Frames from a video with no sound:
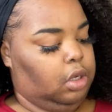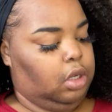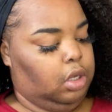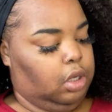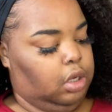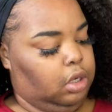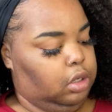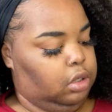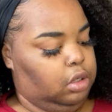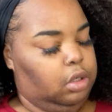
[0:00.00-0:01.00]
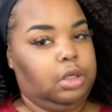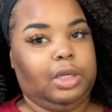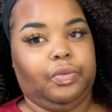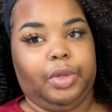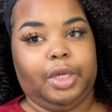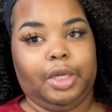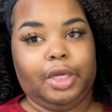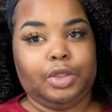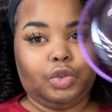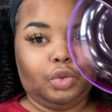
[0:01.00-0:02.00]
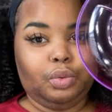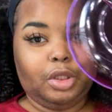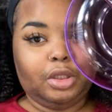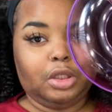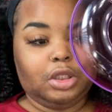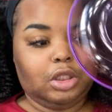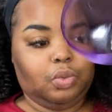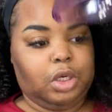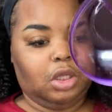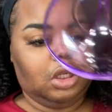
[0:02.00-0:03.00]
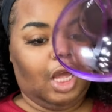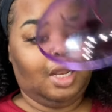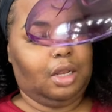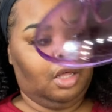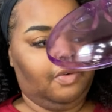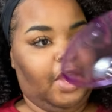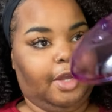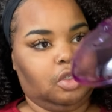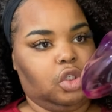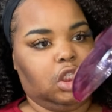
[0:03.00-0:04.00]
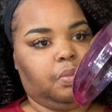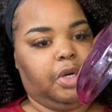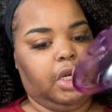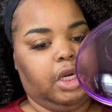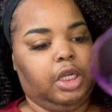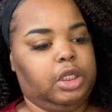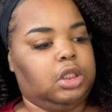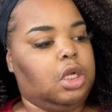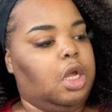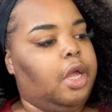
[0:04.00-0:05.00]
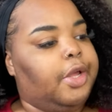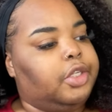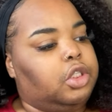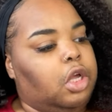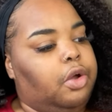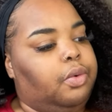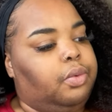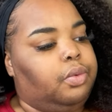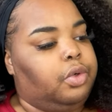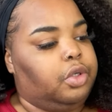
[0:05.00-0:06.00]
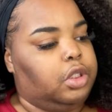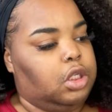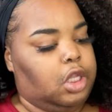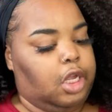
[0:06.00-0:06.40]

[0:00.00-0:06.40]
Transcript: And we can get to it. This is what it looks. I love how transparent it is. So I'm gonna sit